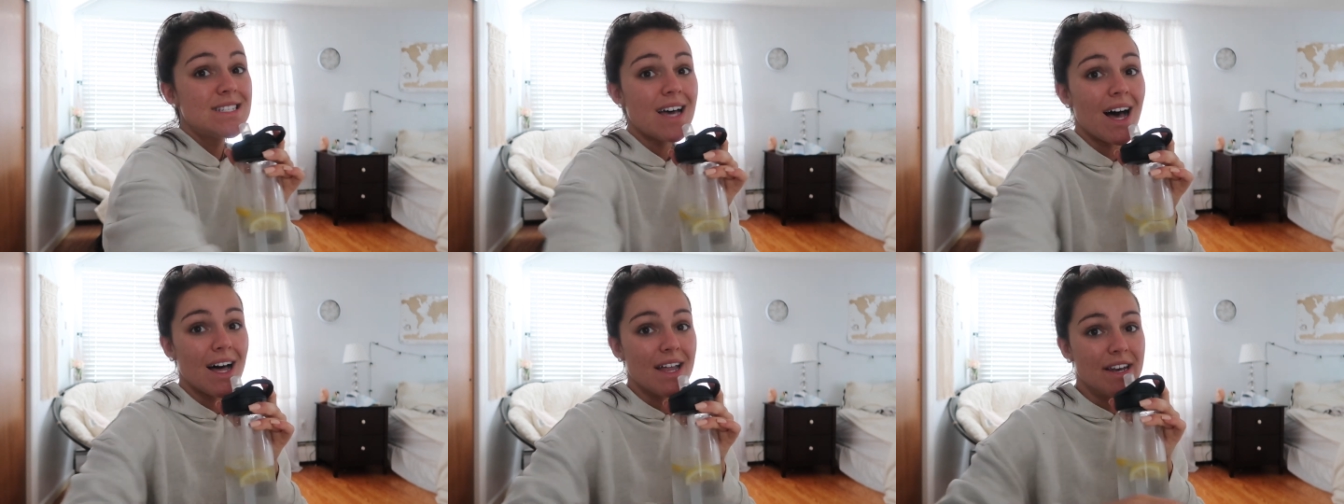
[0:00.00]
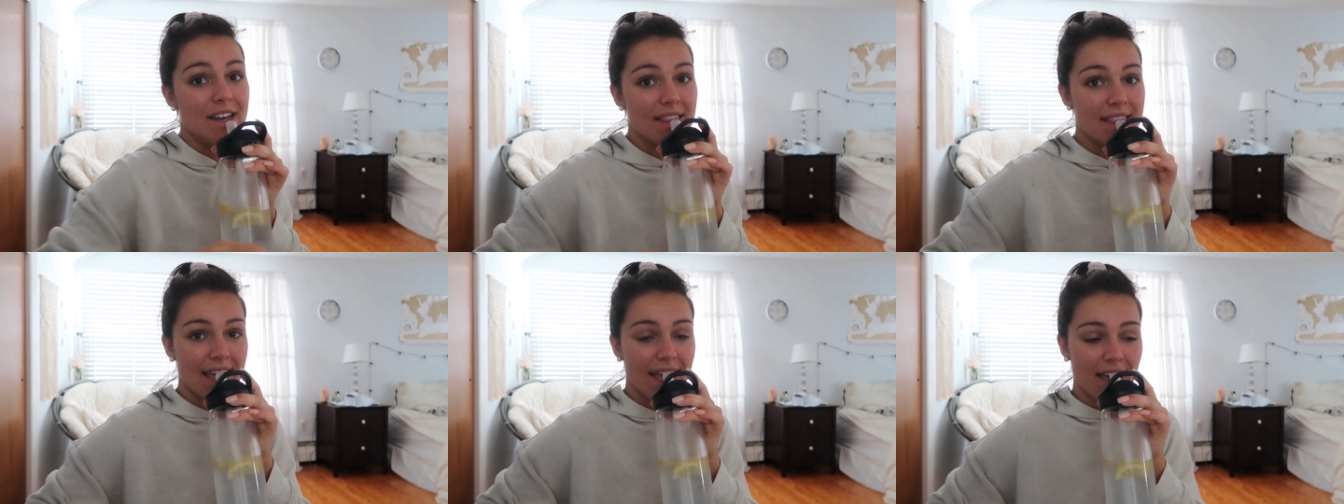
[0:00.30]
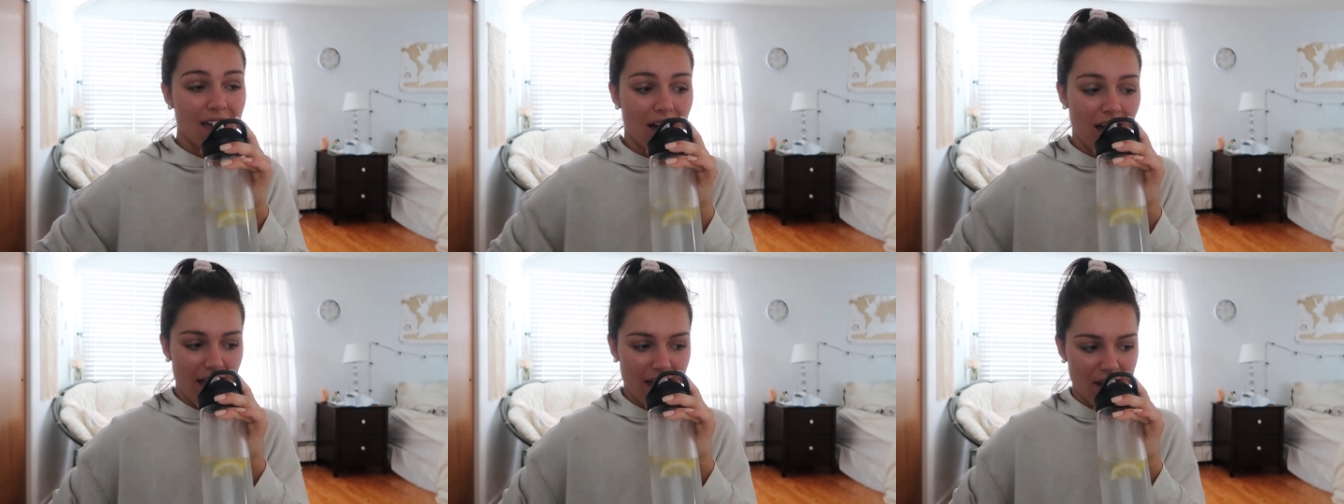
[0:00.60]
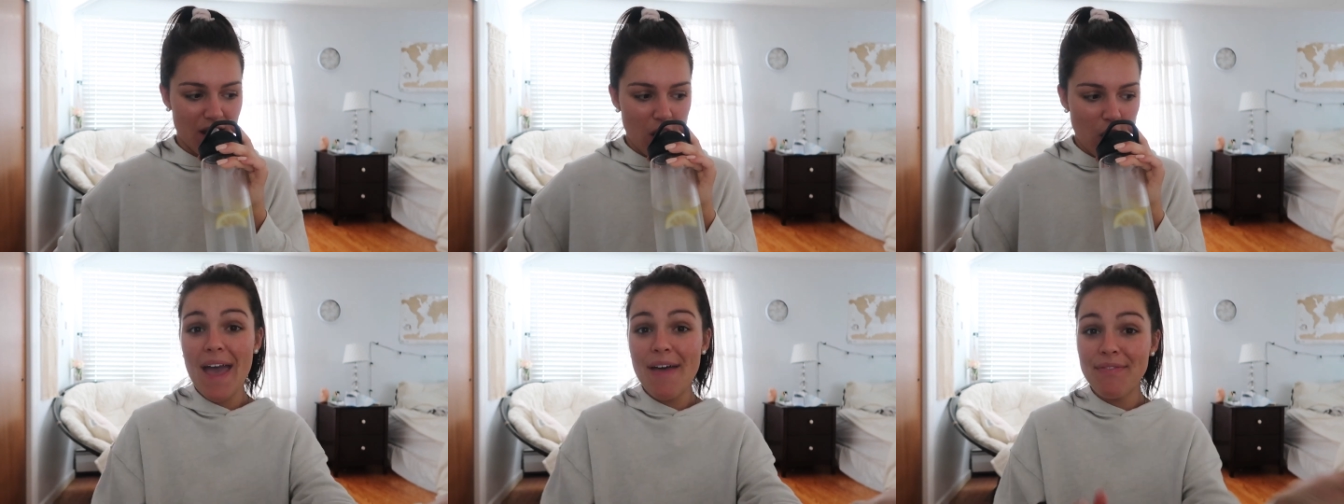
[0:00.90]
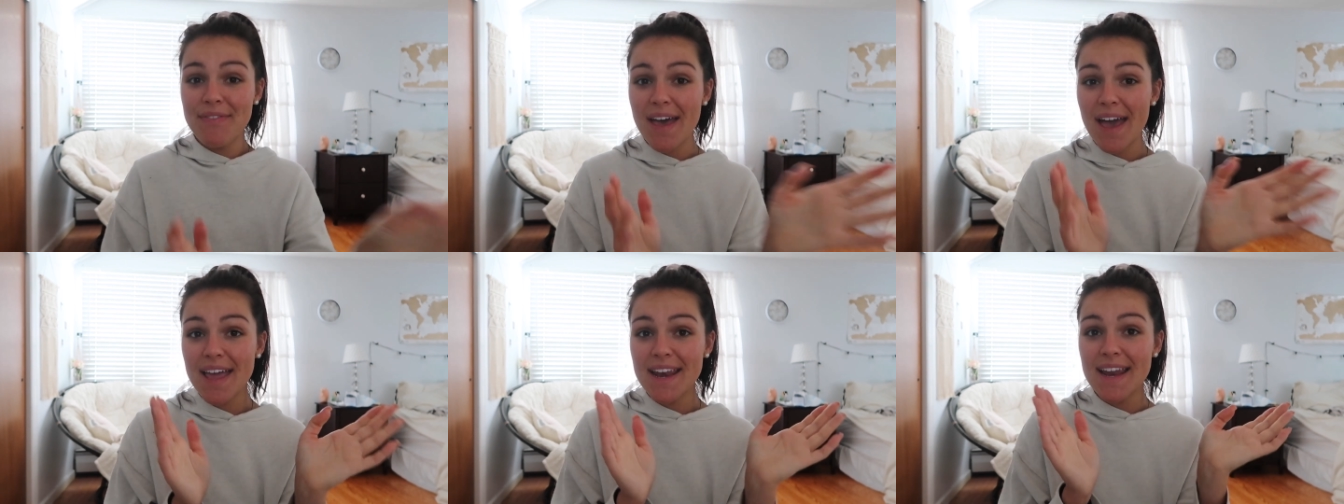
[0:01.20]
done thank god
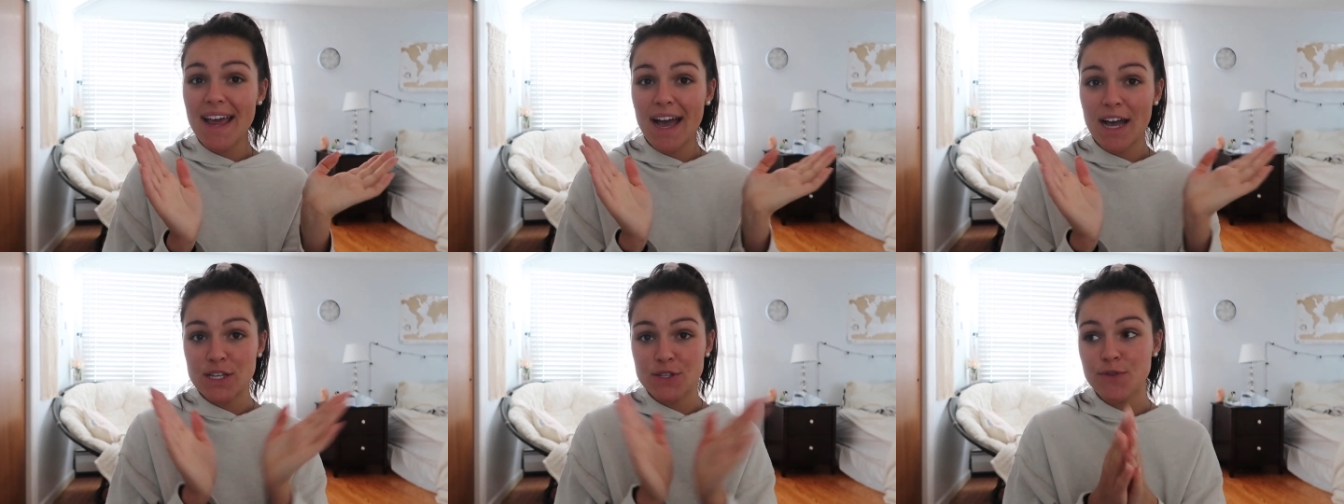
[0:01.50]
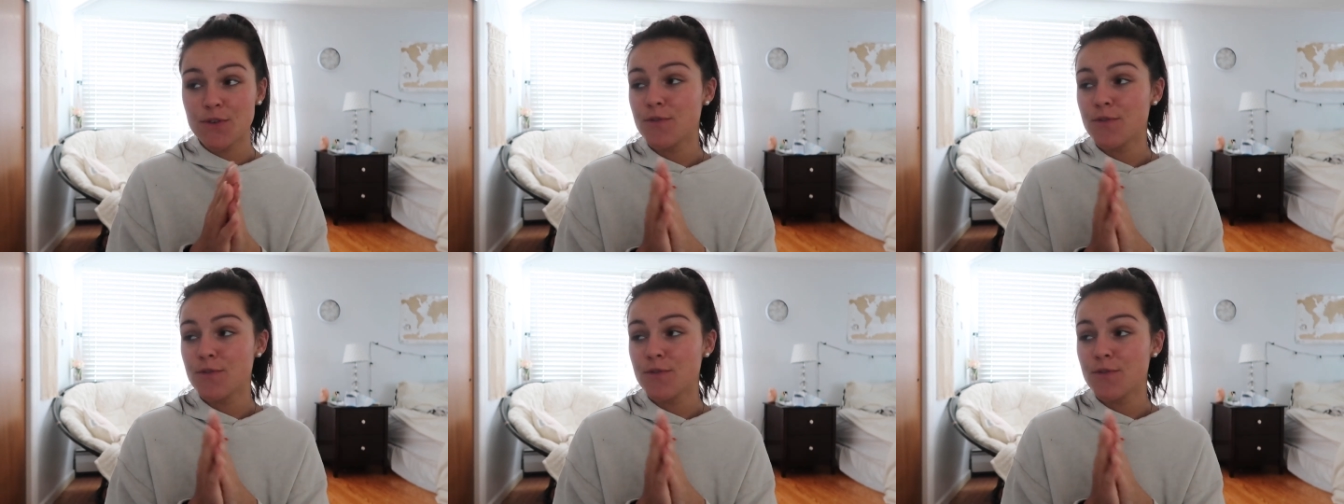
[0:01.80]
and then as